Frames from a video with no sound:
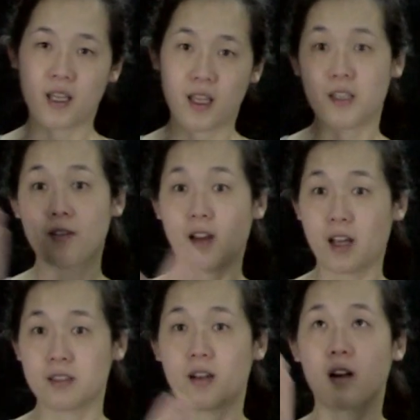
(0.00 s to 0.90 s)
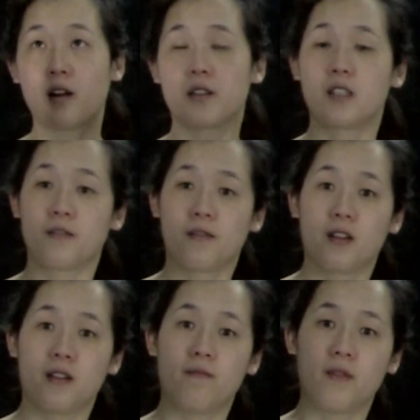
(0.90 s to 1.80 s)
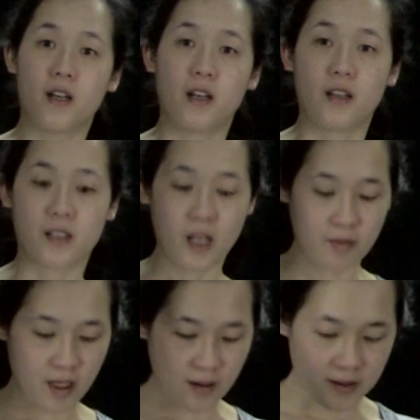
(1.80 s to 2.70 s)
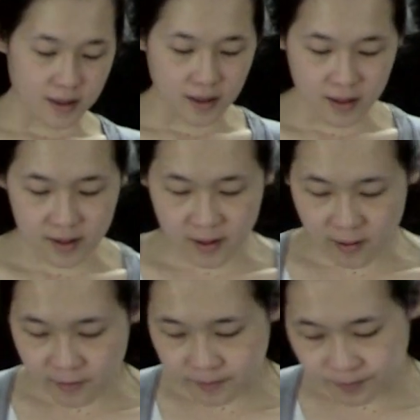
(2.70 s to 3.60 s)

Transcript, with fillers: interact our different uh, compounds. So